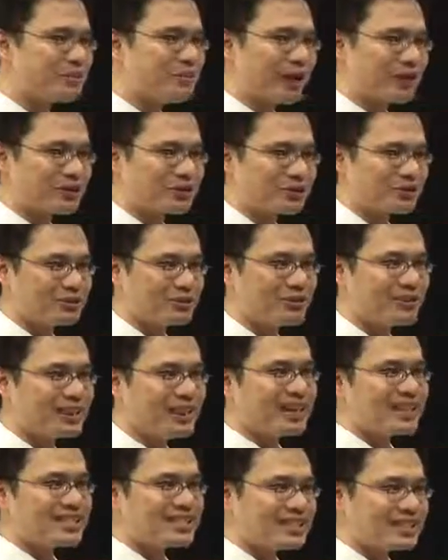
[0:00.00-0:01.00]
back to
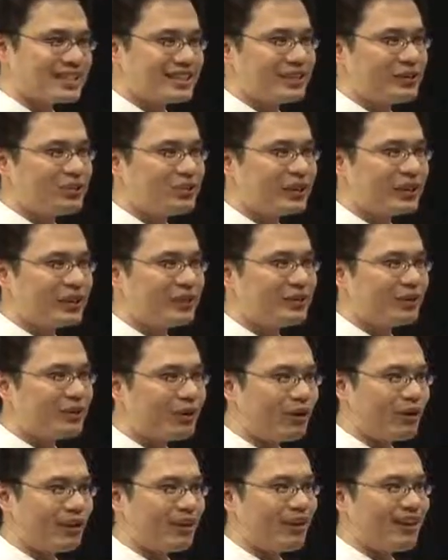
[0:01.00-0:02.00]
see whether
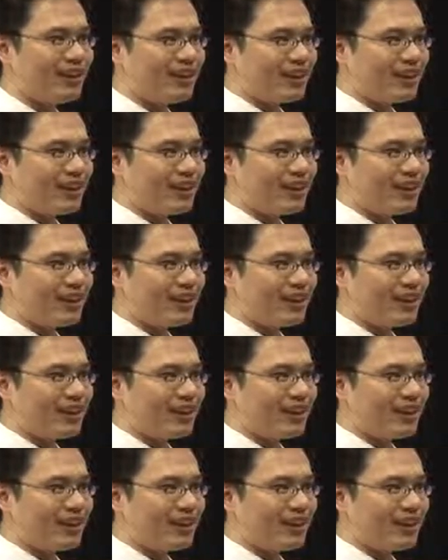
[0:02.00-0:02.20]
your